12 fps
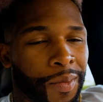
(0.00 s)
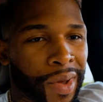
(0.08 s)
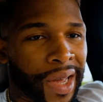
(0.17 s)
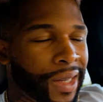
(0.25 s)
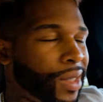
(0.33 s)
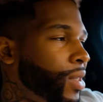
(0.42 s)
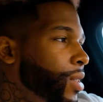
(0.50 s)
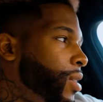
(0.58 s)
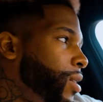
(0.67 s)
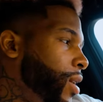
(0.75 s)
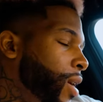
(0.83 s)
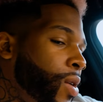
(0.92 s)
best.
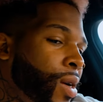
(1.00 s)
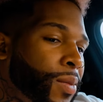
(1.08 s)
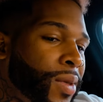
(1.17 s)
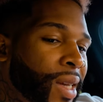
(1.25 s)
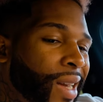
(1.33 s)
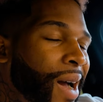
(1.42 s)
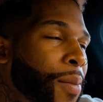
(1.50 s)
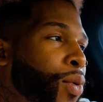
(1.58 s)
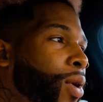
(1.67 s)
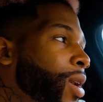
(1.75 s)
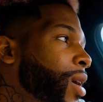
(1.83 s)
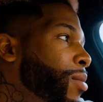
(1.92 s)
You know what I'm saying? I
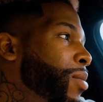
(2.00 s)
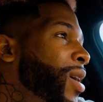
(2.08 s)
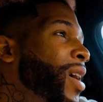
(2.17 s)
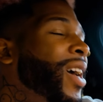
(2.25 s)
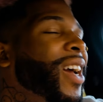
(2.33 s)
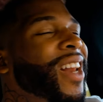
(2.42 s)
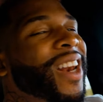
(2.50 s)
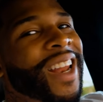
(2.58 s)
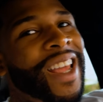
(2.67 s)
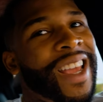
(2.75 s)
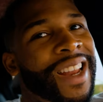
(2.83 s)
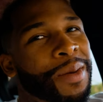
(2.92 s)
pull up
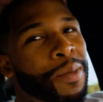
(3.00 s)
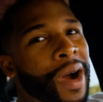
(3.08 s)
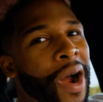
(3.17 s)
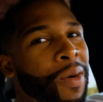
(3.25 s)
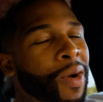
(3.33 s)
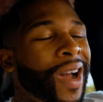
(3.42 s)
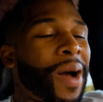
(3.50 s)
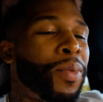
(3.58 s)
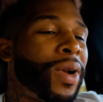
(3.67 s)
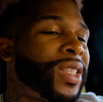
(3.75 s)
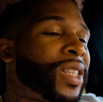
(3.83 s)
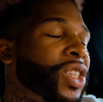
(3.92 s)
clean tomorrow. I
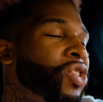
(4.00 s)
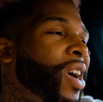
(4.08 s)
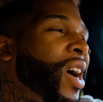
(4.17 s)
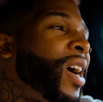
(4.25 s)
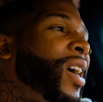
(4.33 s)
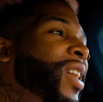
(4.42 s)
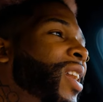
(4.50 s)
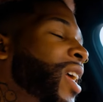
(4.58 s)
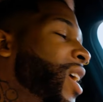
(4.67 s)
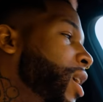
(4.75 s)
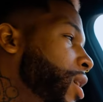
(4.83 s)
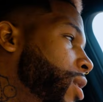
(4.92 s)
pull up to the trial
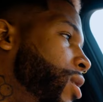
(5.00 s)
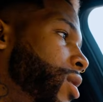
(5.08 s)
clean.